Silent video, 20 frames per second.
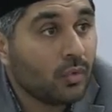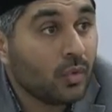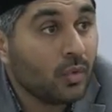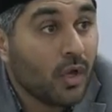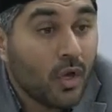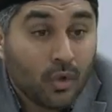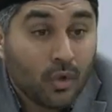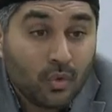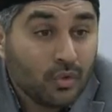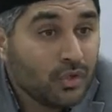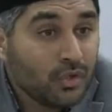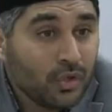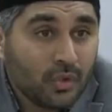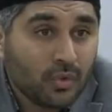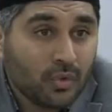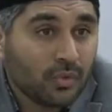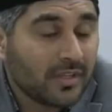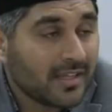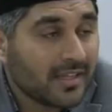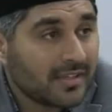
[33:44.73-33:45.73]
who
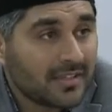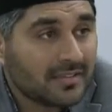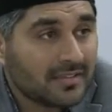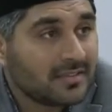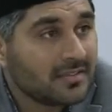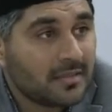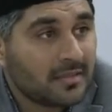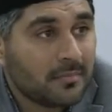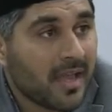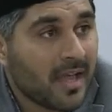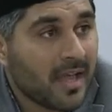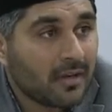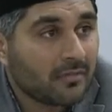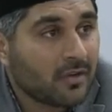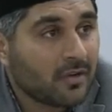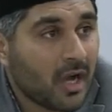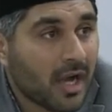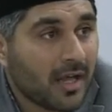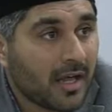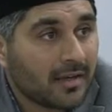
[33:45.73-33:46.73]
knew that this is the man of
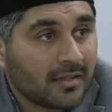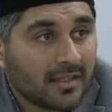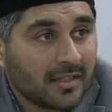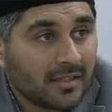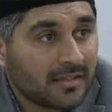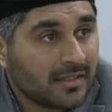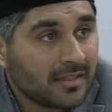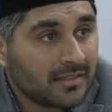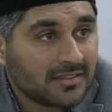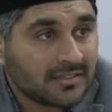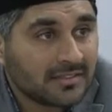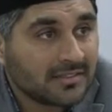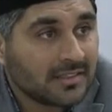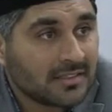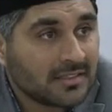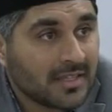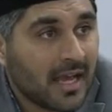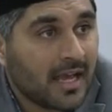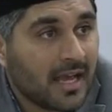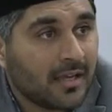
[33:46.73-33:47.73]
God. This is the
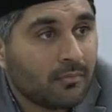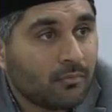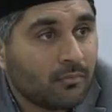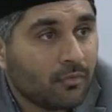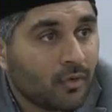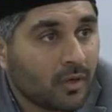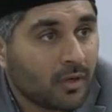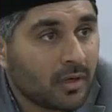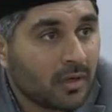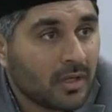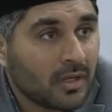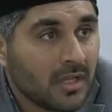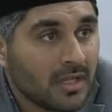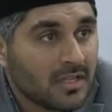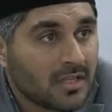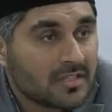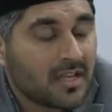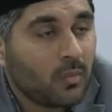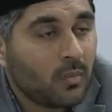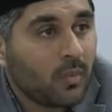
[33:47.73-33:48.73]
time for
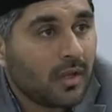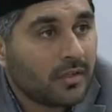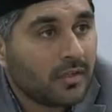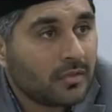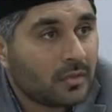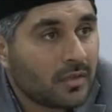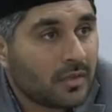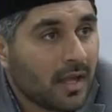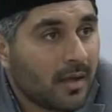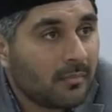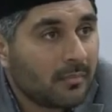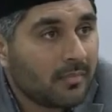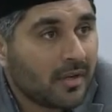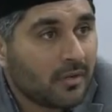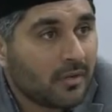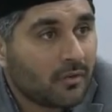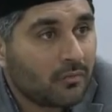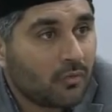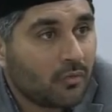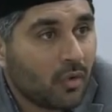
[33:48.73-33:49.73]
someone to come and
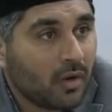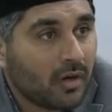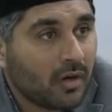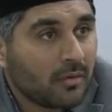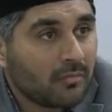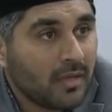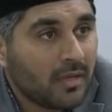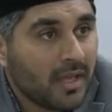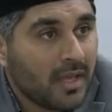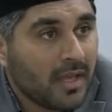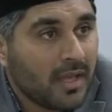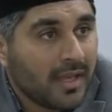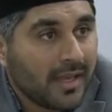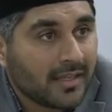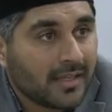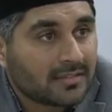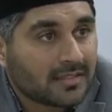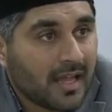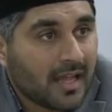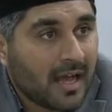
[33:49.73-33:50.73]
reform
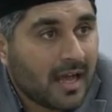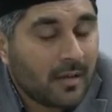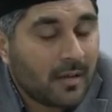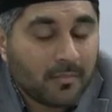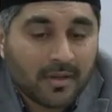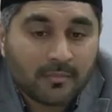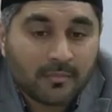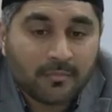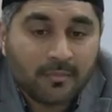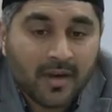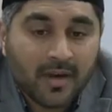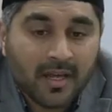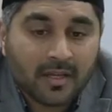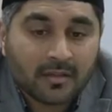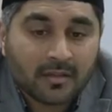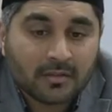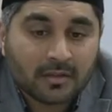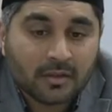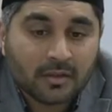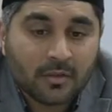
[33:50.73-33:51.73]
Islam and
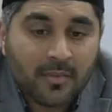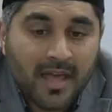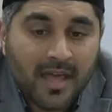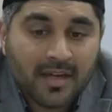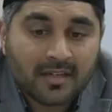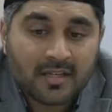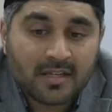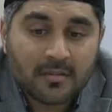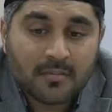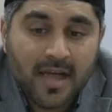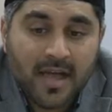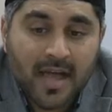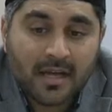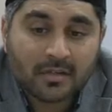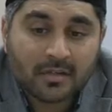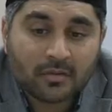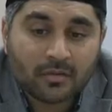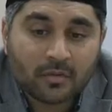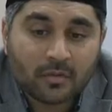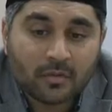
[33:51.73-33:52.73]
bring humanity
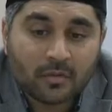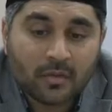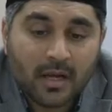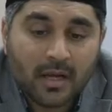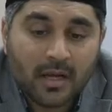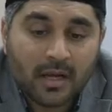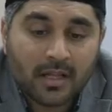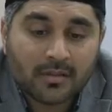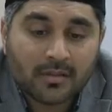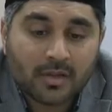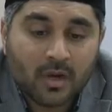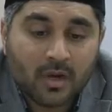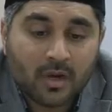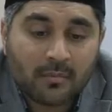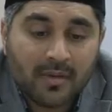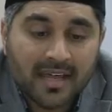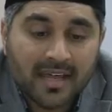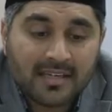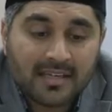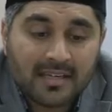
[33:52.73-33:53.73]
back to Allah the
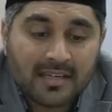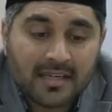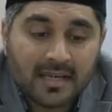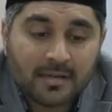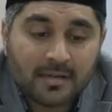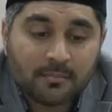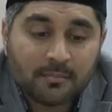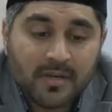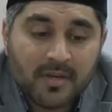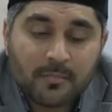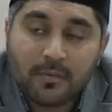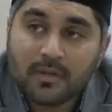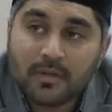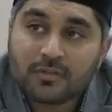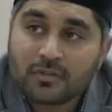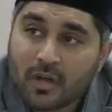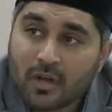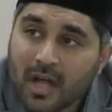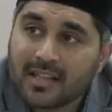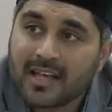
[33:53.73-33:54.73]
Almighty. And people
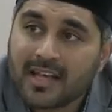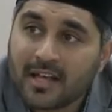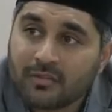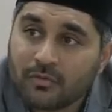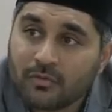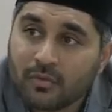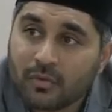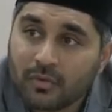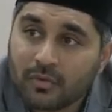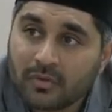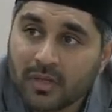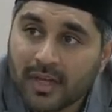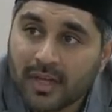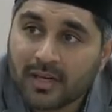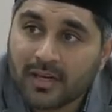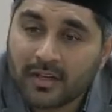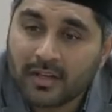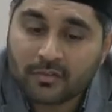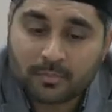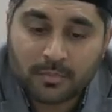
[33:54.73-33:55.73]
saw that truth in
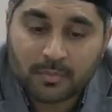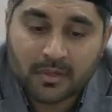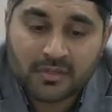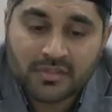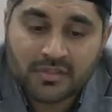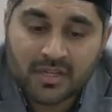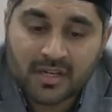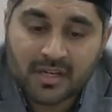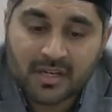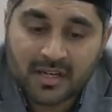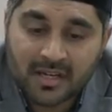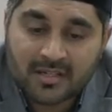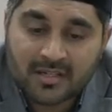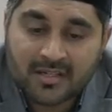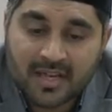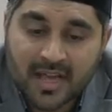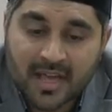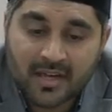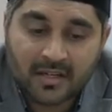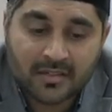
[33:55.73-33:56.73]
his person, in his
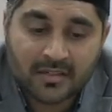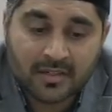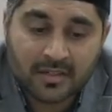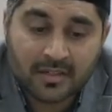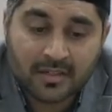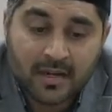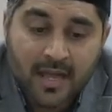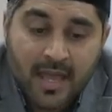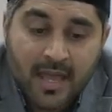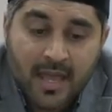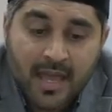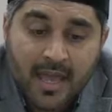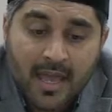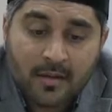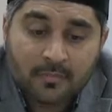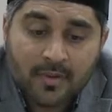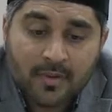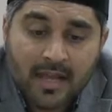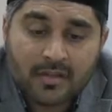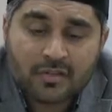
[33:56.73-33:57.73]
character.
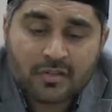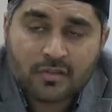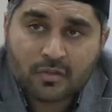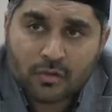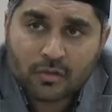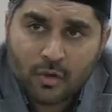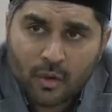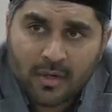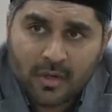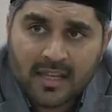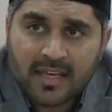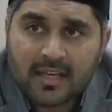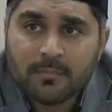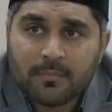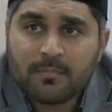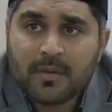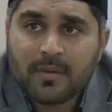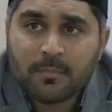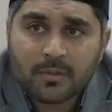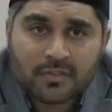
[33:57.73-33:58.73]
And slowly
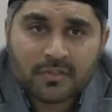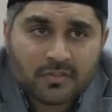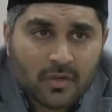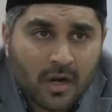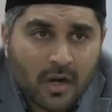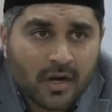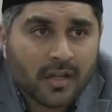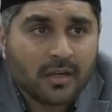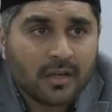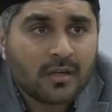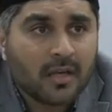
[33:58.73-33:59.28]
people started